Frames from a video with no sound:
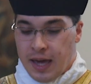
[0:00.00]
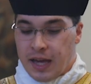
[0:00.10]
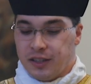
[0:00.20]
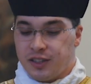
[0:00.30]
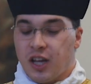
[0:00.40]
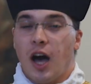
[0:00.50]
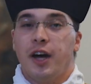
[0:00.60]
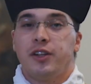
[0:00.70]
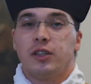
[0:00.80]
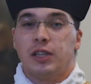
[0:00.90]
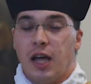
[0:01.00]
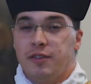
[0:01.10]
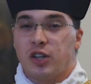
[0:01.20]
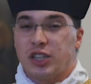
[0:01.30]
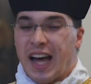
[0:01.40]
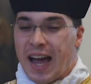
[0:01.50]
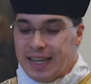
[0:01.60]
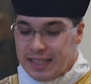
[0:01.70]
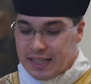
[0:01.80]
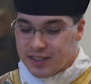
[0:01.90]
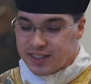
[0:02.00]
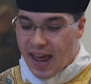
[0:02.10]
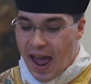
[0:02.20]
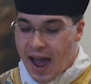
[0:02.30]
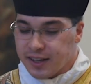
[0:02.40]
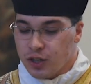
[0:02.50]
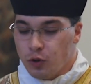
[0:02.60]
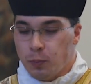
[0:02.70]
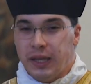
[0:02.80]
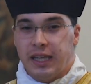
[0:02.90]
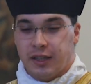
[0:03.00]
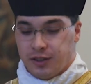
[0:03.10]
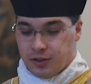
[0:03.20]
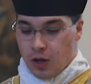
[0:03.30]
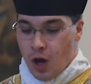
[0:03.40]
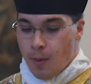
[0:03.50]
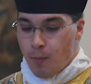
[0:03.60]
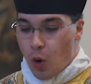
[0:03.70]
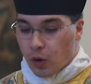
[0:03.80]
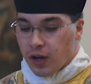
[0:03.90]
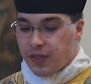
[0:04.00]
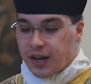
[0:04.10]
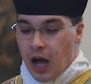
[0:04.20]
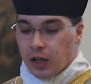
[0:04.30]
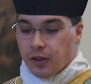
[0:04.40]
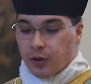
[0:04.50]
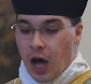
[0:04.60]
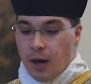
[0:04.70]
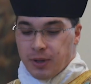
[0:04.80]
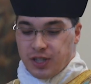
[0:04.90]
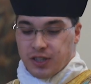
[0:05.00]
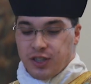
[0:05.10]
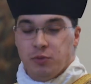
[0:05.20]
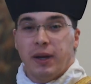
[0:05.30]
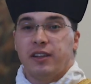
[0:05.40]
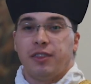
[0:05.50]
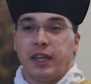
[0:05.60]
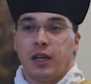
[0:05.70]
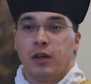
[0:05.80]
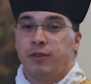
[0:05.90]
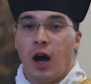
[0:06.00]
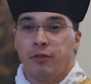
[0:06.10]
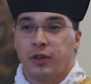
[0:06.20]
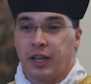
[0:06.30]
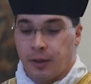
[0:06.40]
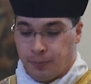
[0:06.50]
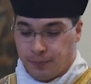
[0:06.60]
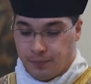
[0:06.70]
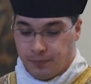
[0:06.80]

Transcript: Hence, God loves our tiniest act of obedience more than all other homages you might think of offering Him.